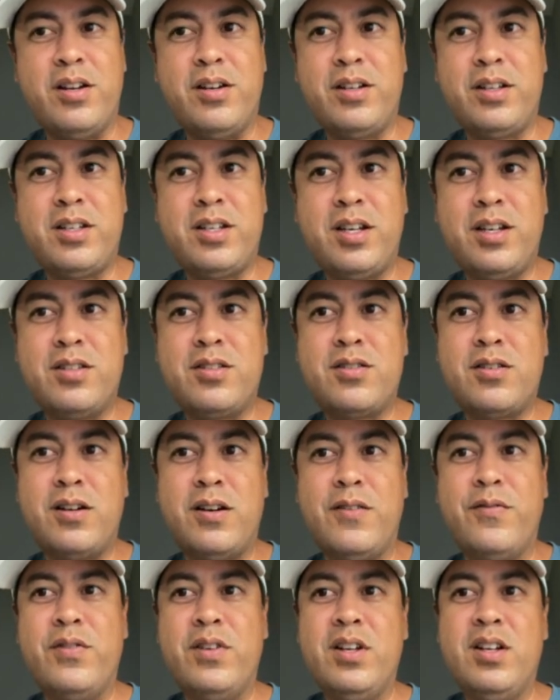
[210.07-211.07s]
On a kick
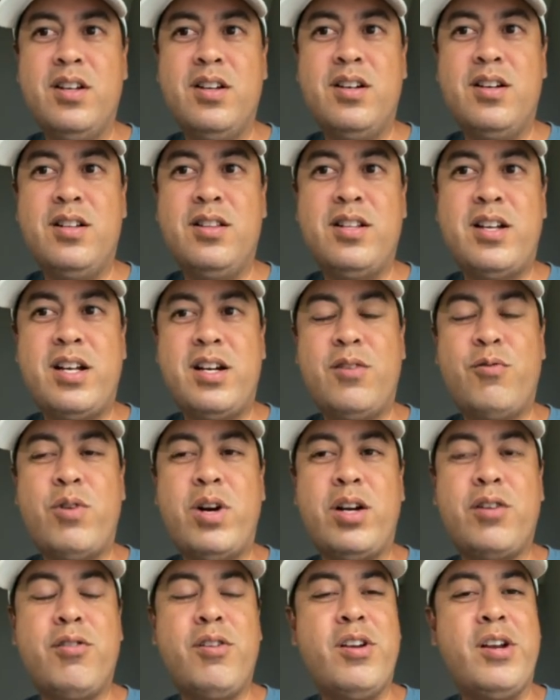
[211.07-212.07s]
serve, a lot of
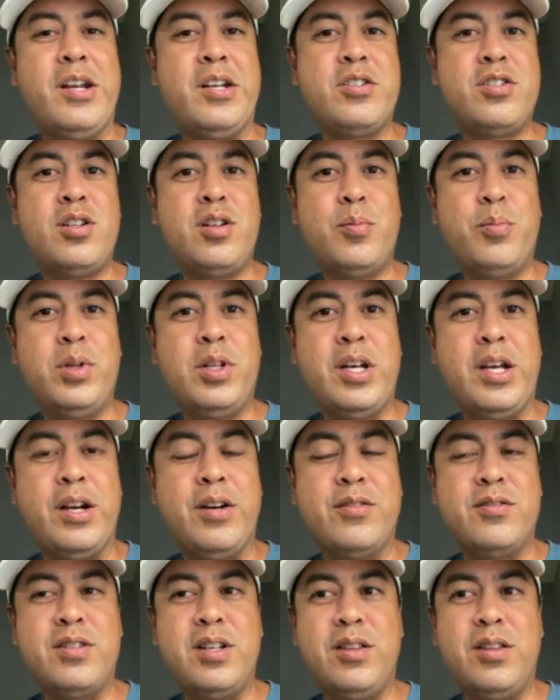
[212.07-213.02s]
recreational players,